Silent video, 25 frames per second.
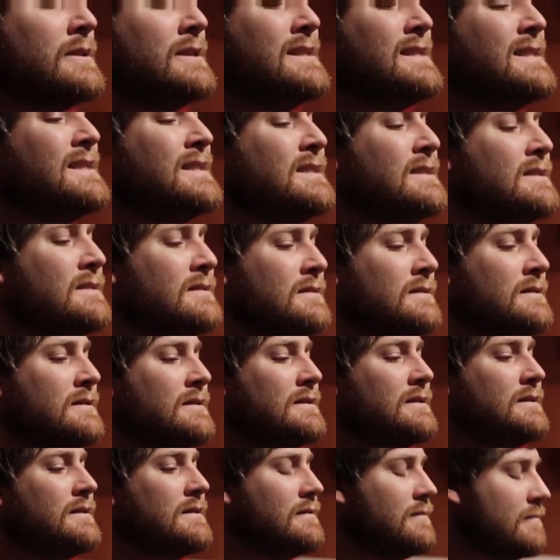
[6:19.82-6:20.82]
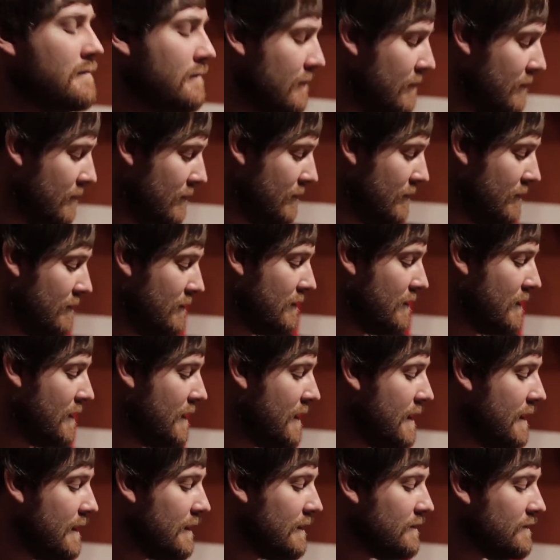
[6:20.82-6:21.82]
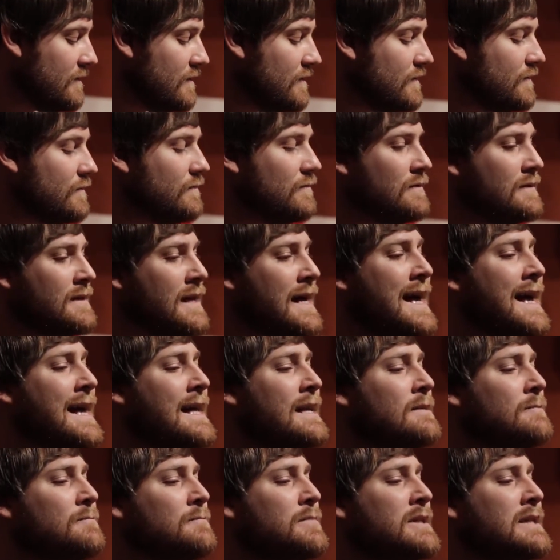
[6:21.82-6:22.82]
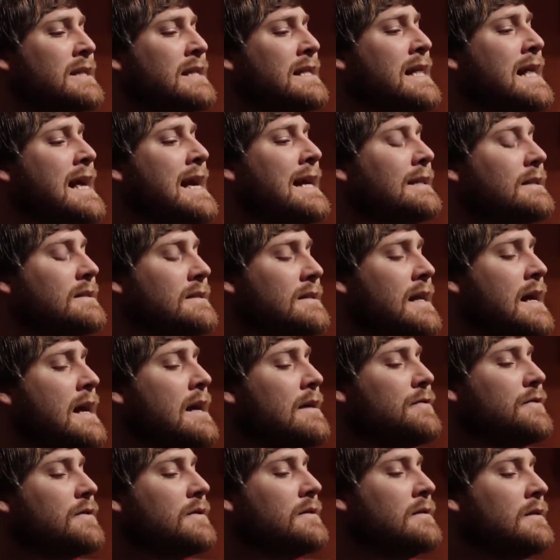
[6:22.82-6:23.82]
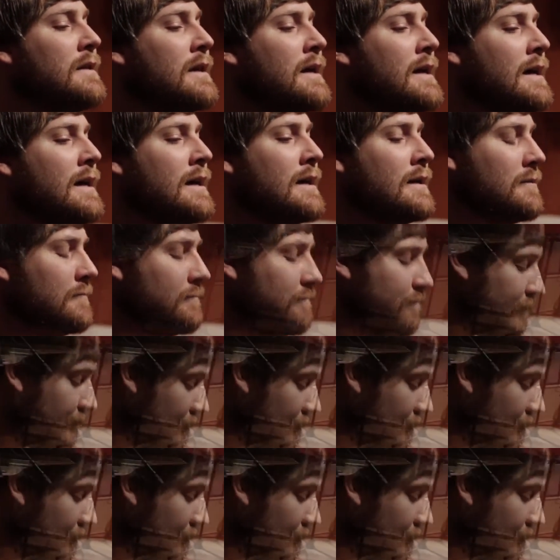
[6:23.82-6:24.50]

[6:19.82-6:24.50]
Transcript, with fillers: name, I just let him kind of move the camera around as smooth as we could get it. It wasn't perfect,